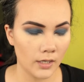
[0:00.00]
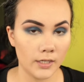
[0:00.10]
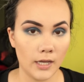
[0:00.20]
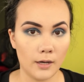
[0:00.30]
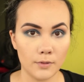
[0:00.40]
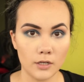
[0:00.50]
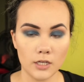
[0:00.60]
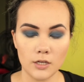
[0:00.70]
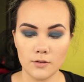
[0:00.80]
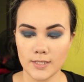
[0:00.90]
Now I'm going to
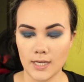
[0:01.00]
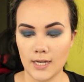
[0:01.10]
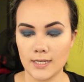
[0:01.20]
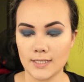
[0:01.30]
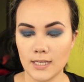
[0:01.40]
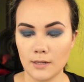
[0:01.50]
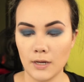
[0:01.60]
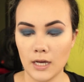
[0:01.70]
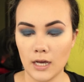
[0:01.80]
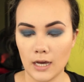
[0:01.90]
use a
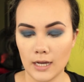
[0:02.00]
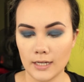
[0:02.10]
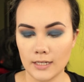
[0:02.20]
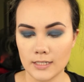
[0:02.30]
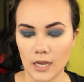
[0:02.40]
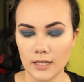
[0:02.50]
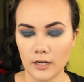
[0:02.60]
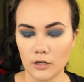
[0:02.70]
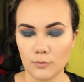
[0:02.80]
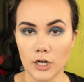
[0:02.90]
Sigma tight
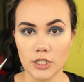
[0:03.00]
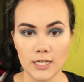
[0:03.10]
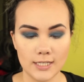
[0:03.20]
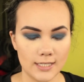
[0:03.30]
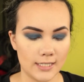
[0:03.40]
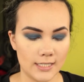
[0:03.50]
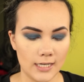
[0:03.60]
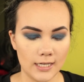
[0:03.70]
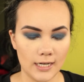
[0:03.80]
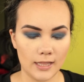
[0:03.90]
liner brush
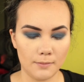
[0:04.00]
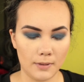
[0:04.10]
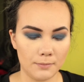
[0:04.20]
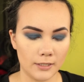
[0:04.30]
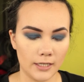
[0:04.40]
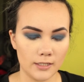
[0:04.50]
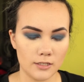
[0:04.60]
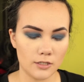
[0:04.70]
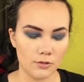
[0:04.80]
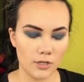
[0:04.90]
E16 and the Maybelline
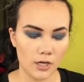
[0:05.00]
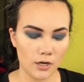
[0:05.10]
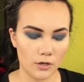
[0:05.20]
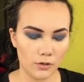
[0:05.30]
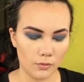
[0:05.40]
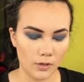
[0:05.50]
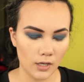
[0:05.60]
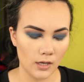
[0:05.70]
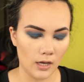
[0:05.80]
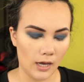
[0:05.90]
Studio
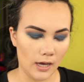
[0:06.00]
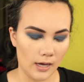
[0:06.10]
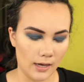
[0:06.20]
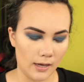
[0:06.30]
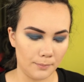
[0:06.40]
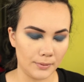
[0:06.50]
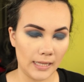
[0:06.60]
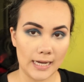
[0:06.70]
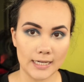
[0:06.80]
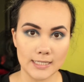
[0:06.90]

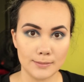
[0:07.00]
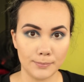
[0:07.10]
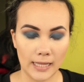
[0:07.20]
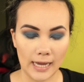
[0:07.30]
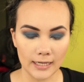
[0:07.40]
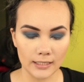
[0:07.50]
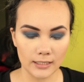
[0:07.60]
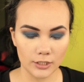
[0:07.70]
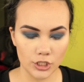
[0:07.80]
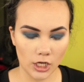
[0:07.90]
Blackest Black
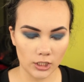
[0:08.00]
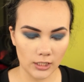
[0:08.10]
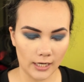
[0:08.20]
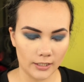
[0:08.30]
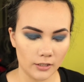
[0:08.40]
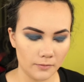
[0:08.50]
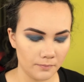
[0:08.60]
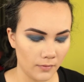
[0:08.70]
gel liner.